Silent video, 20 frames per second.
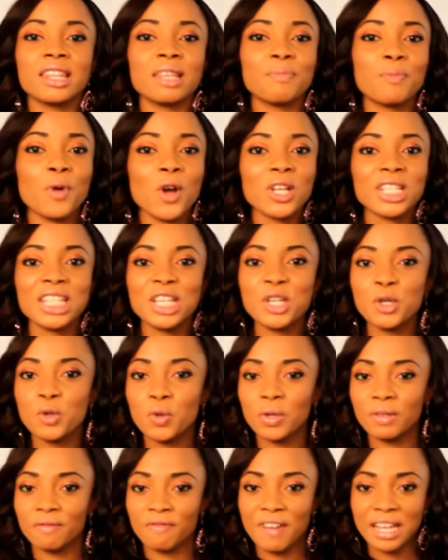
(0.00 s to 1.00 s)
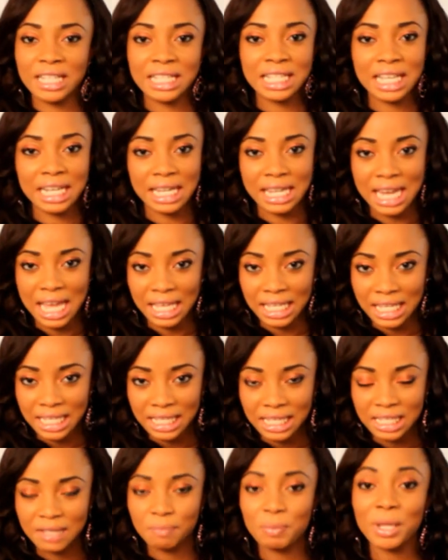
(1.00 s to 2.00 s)
The person who invented
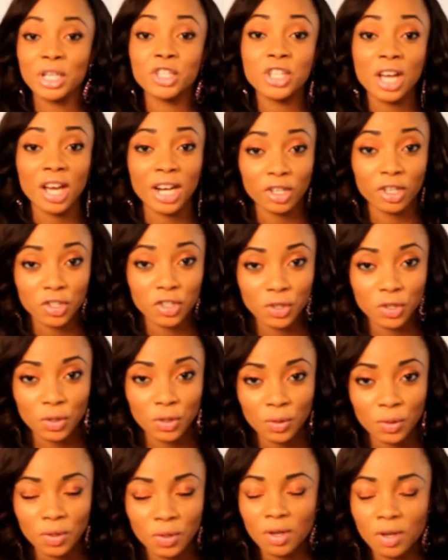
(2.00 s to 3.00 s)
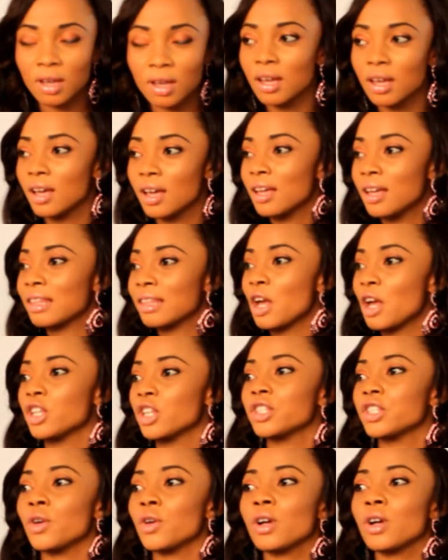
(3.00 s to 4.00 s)
leggings, big shout out to you. They are
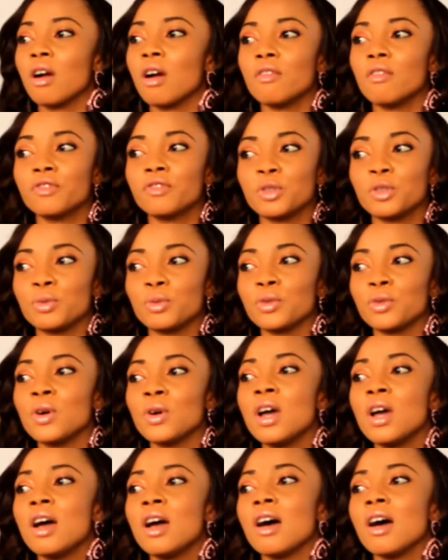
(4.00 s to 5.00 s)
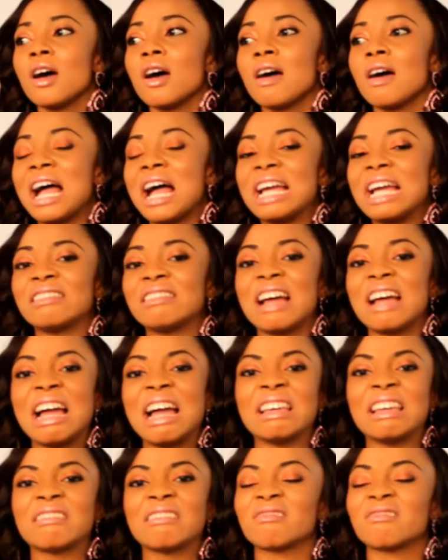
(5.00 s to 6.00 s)
so comfortable.
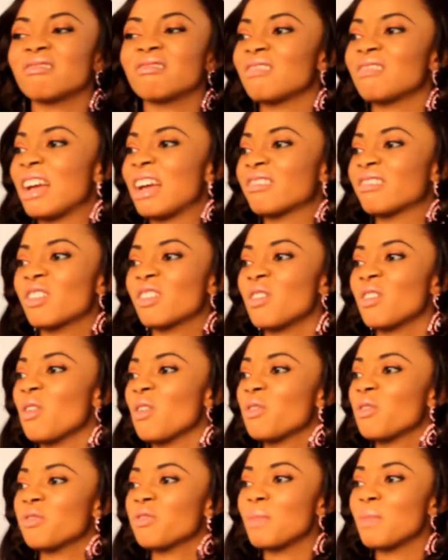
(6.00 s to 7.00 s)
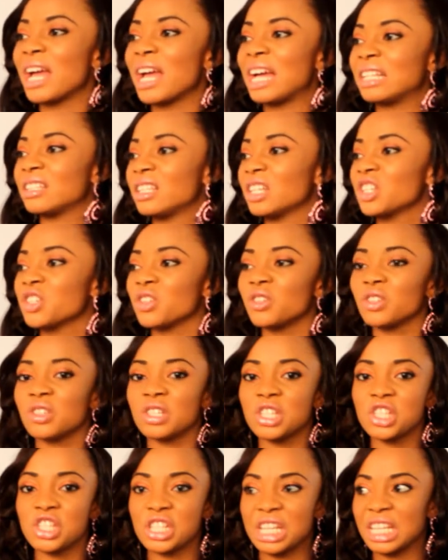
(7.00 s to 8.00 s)
I got off my addiction to
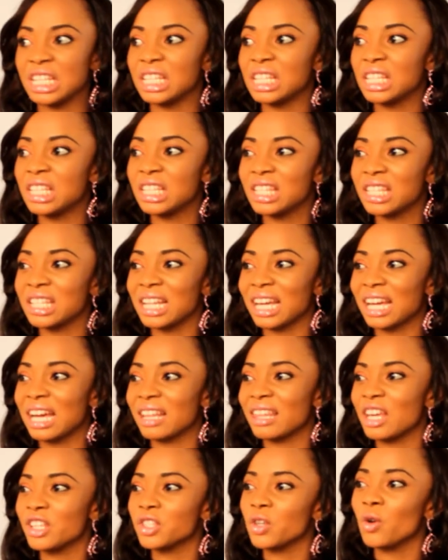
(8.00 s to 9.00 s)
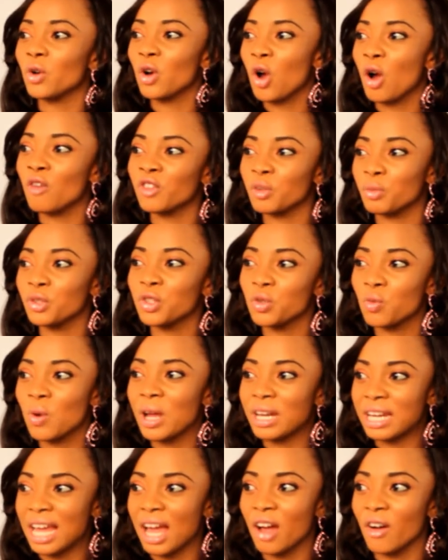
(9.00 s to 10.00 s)
jeans. Like, they're so uncomfortable to
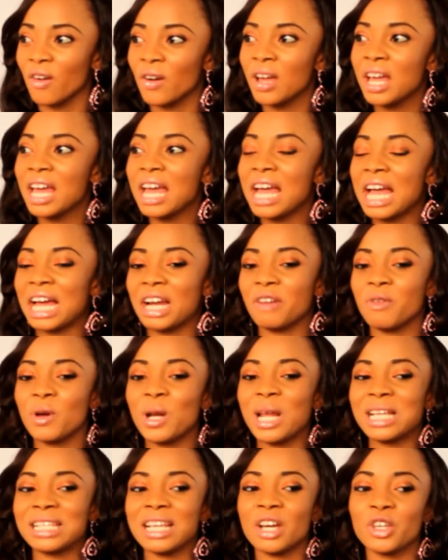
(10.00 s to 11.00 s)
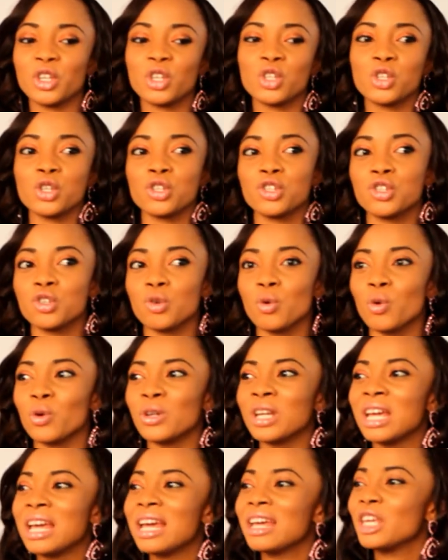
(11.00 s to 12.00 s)
wear now. I realized how you can just draw
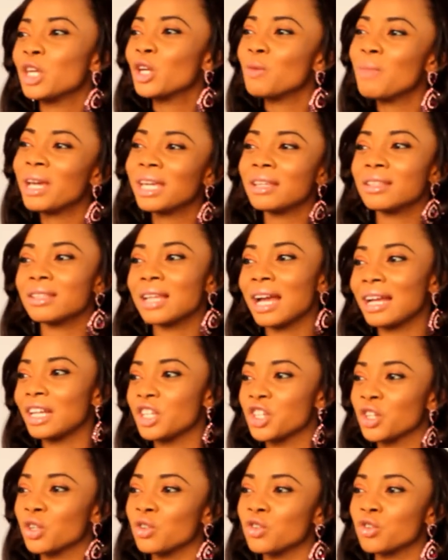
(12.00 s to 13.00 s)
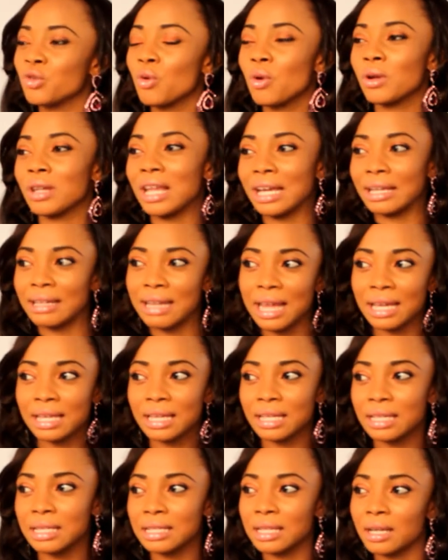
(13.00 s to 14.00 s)
on. You can make it stylish. You can draw on like
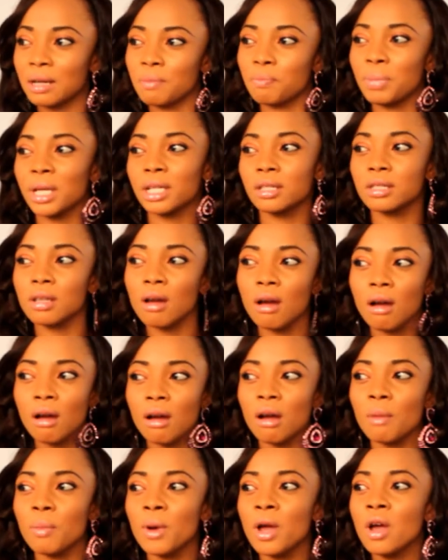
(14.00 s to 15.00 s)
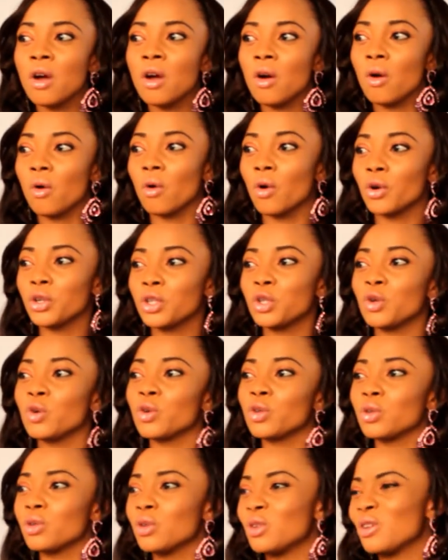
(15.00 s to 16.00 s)
leggings and a big top, or you know,
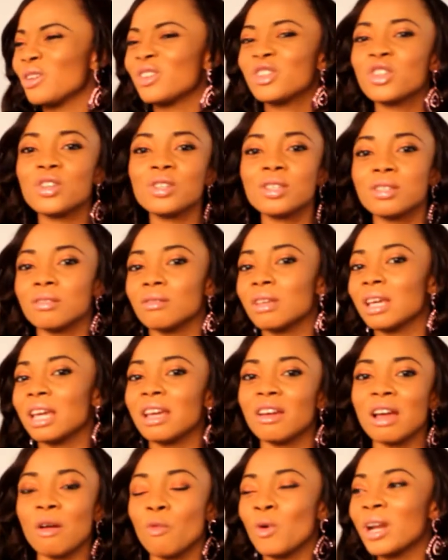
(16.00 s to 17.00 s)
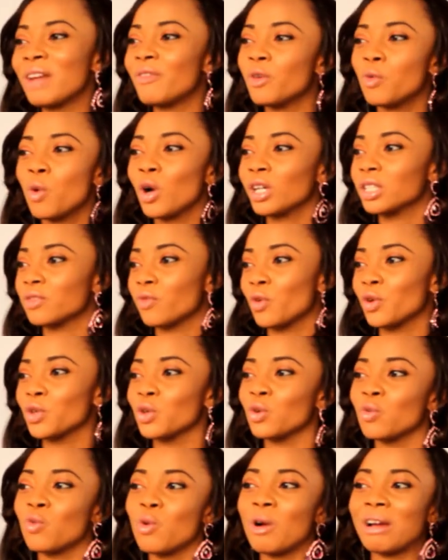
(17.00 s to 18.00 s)
you just whatever works for
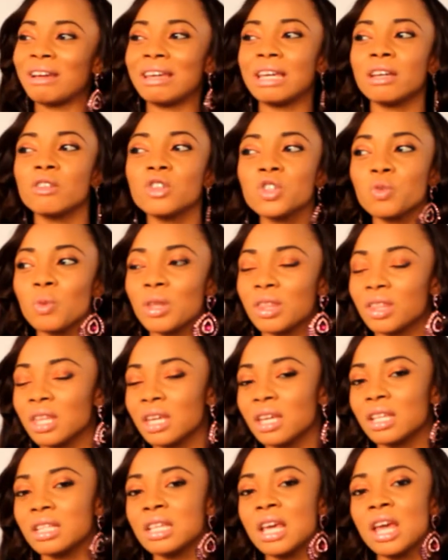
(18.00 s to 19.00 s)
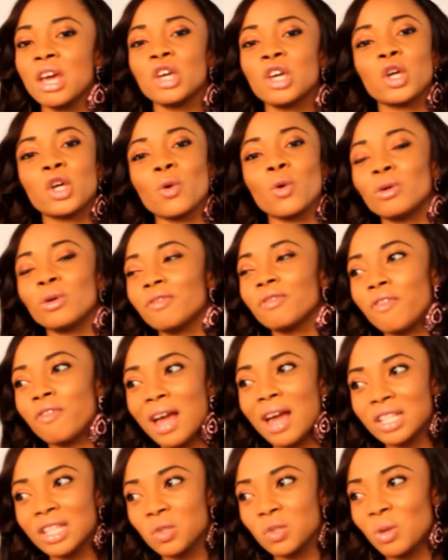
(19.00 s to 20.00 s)
you. Wear heels with it. Go on
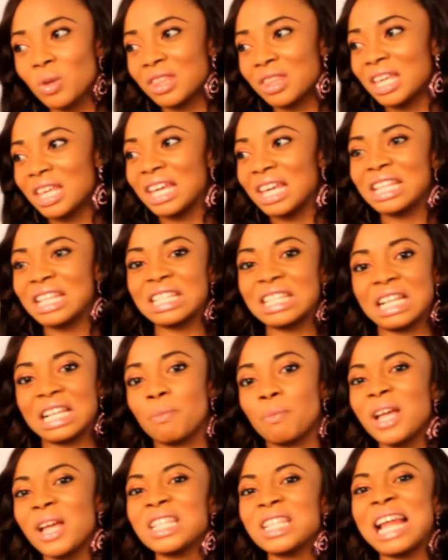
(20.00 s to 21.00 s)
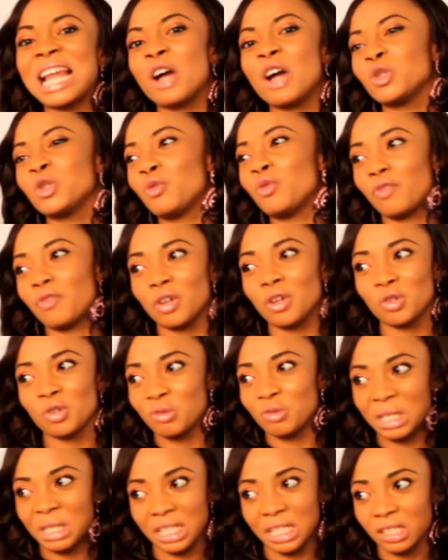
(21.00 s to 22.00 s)
flats with it. It depends on how you feel,
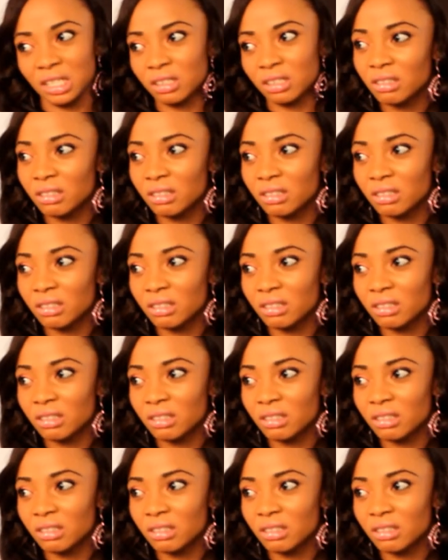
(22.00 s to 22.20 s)
really.